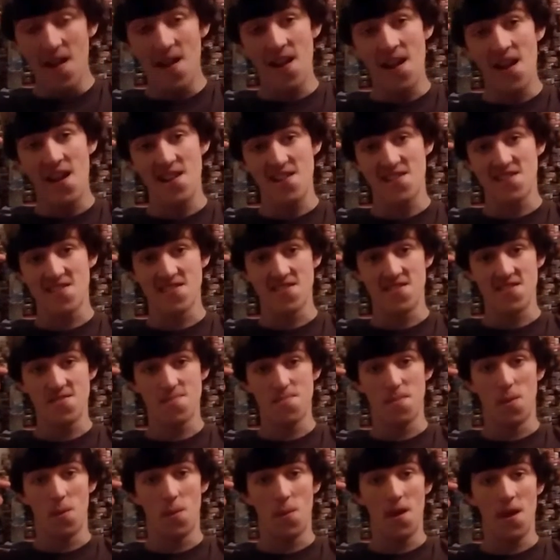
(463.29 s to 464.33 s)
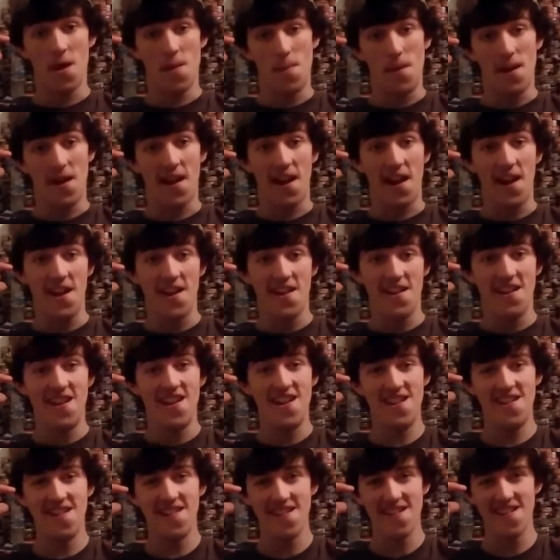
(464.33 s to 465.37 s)
I actually just pulled out my can
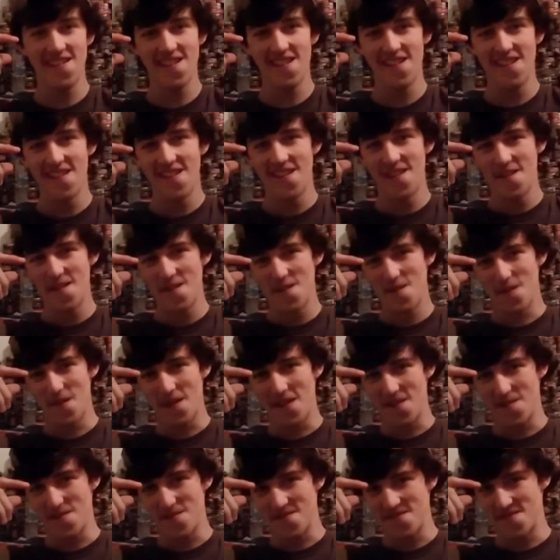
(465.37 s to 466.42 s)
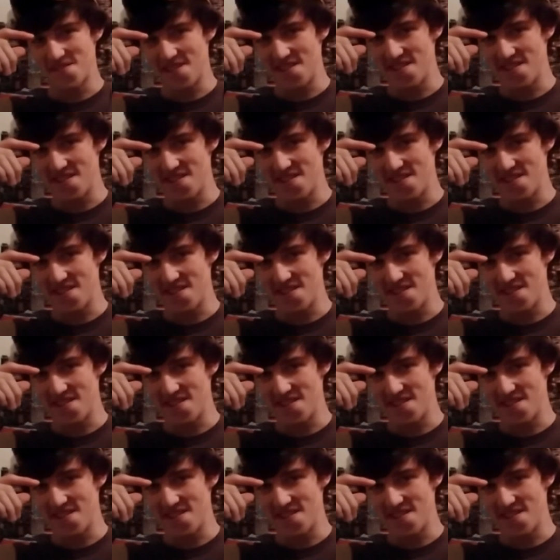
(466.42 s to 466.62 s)
while he was